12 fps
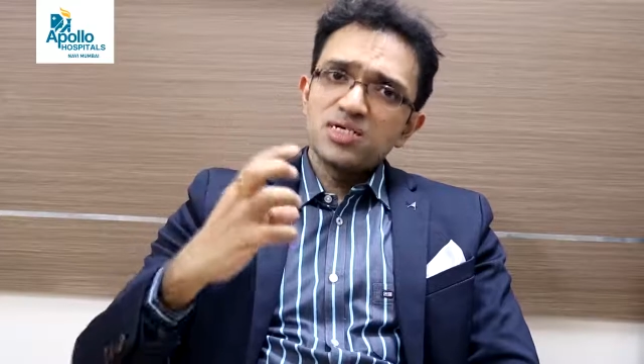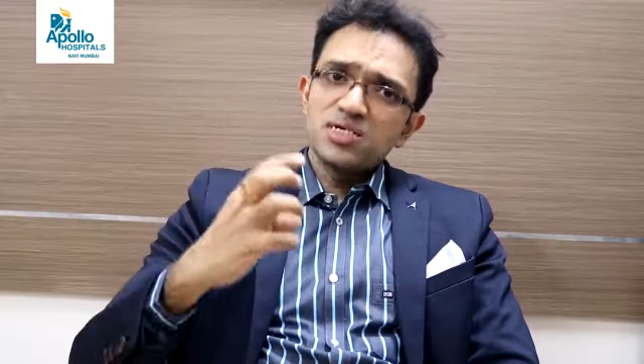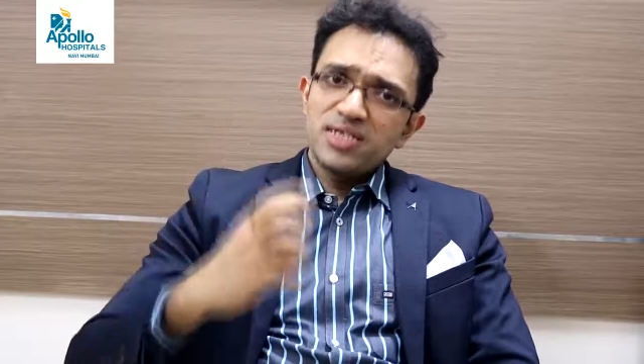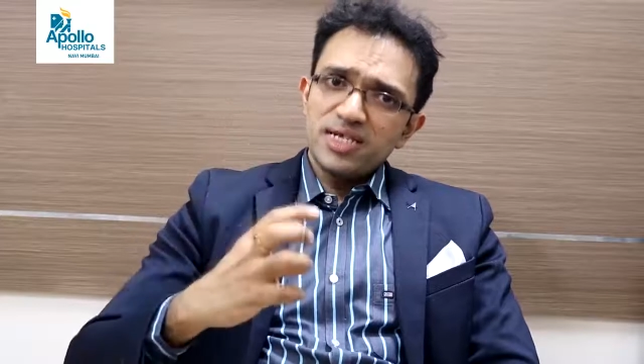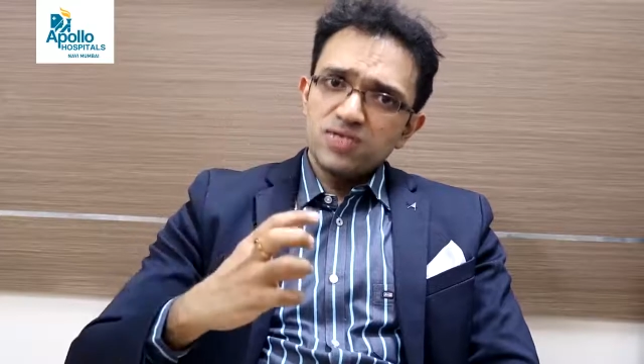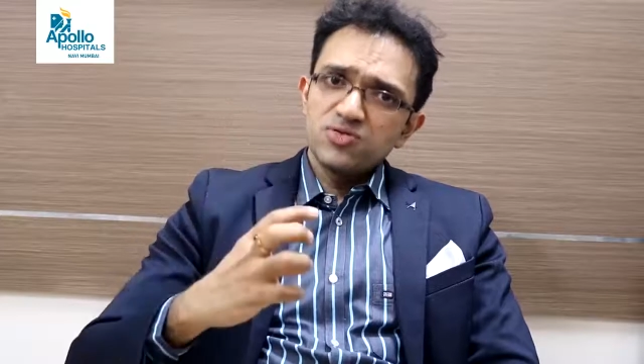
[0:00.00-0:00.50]

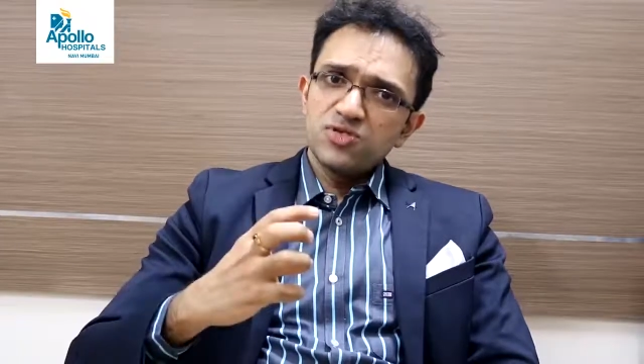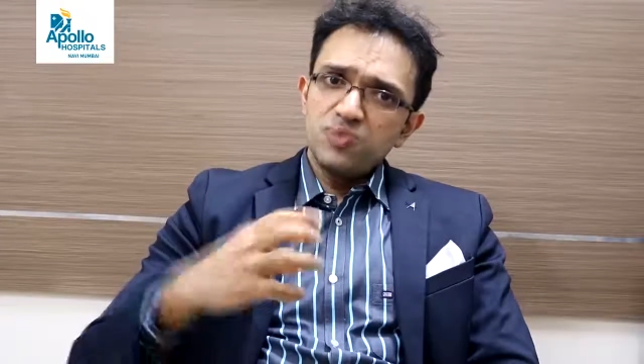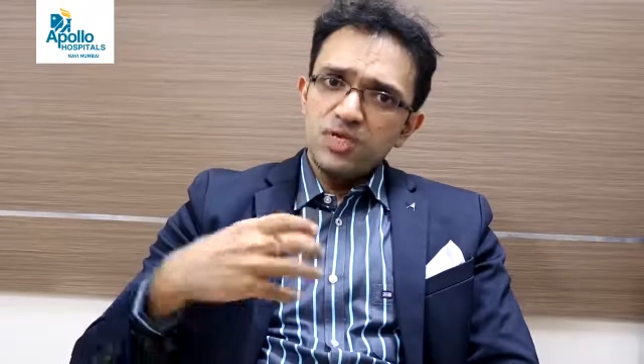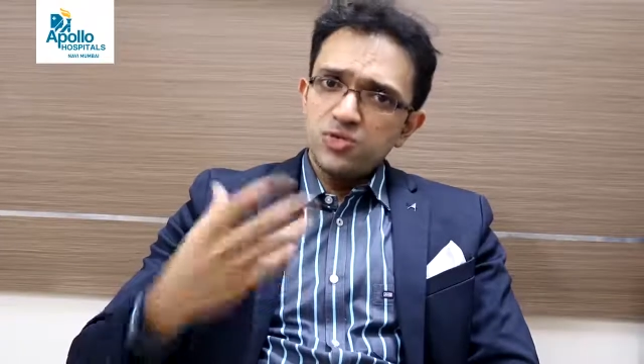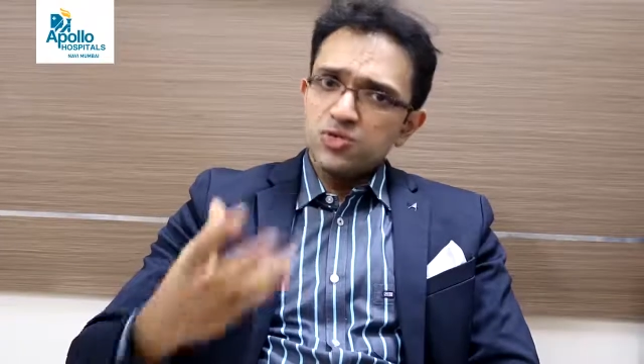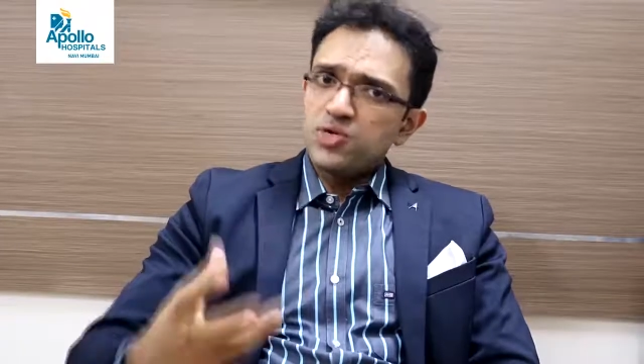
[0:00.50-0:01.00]
content of
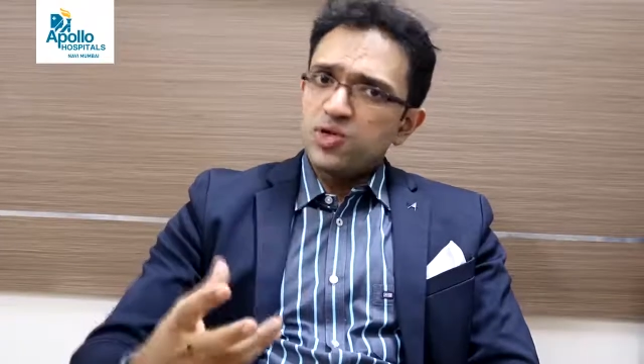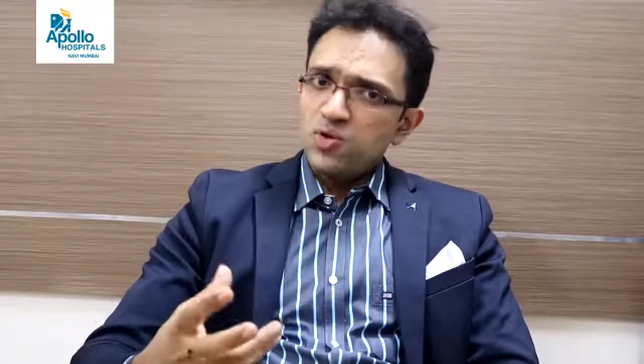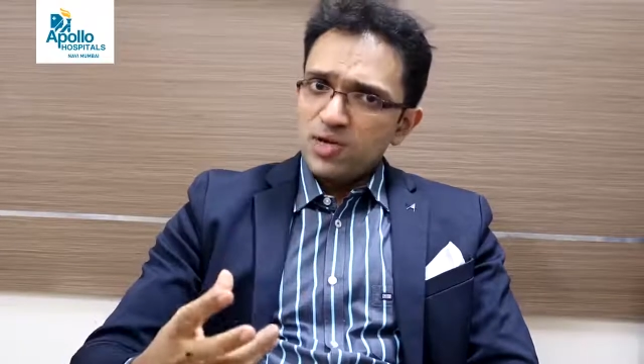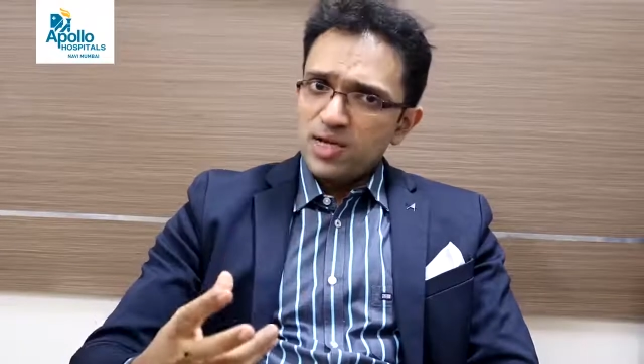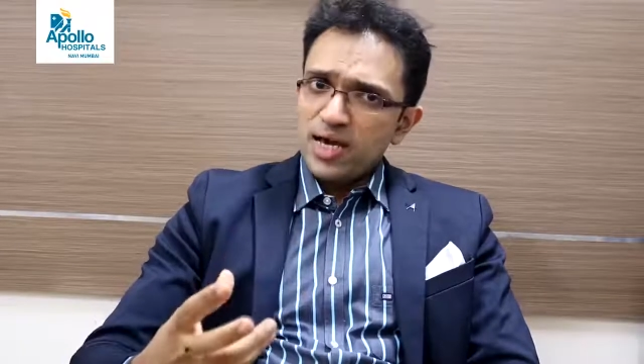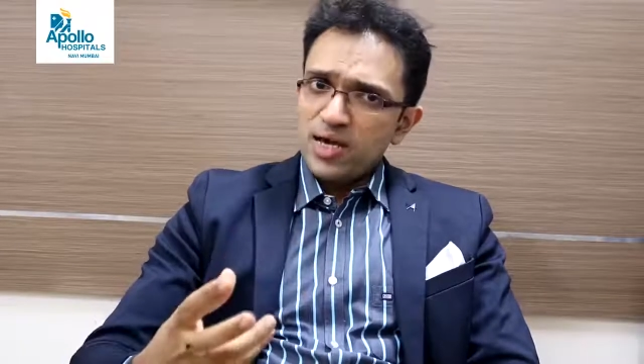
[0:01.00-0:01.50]
speech, which we
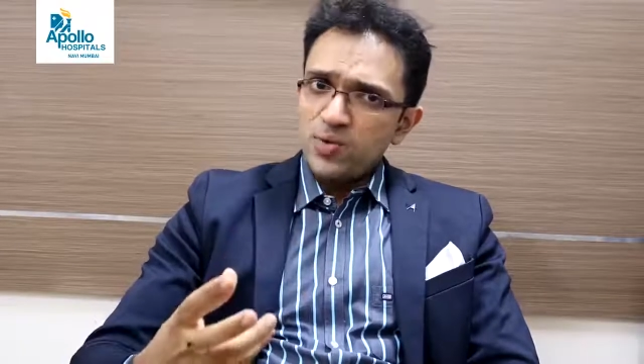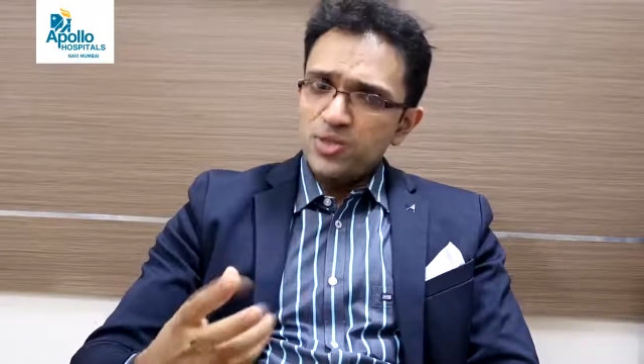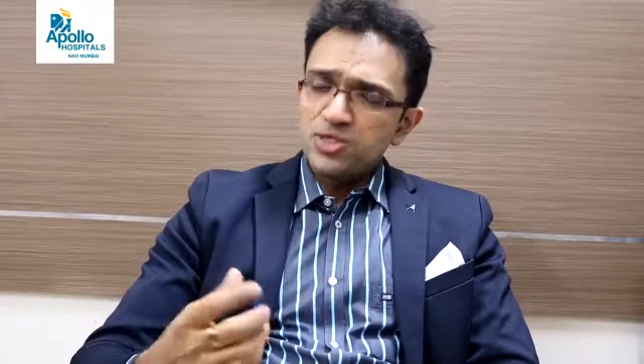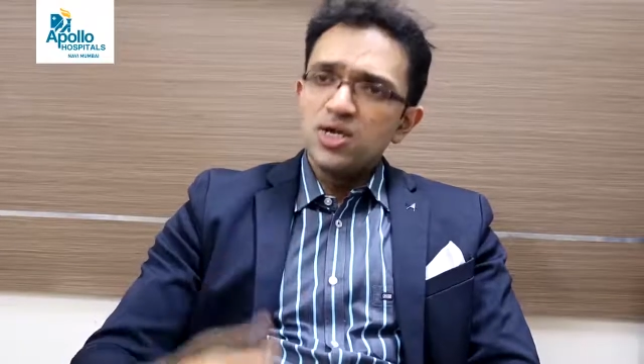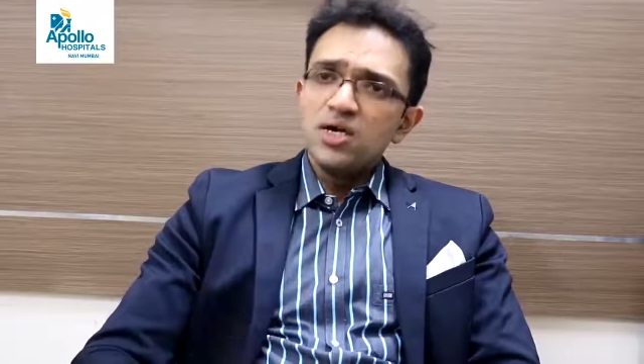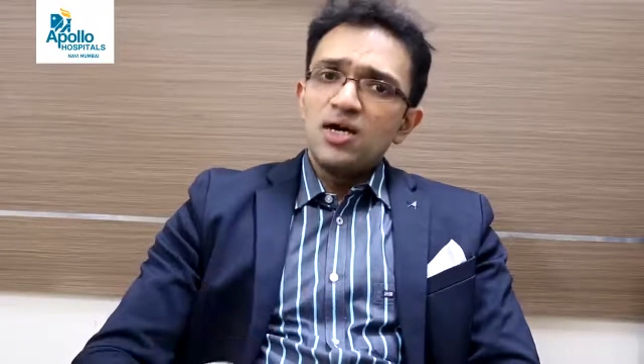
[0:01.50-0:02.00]
call
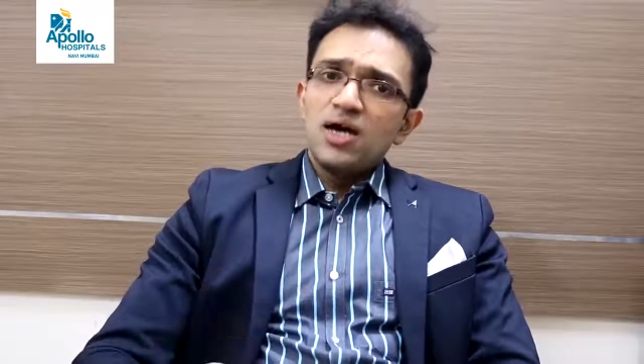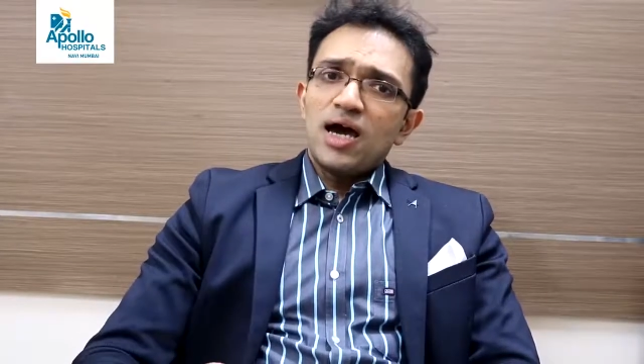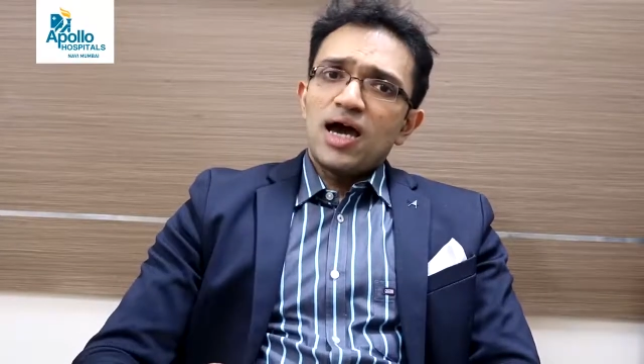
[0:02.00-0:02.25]
language.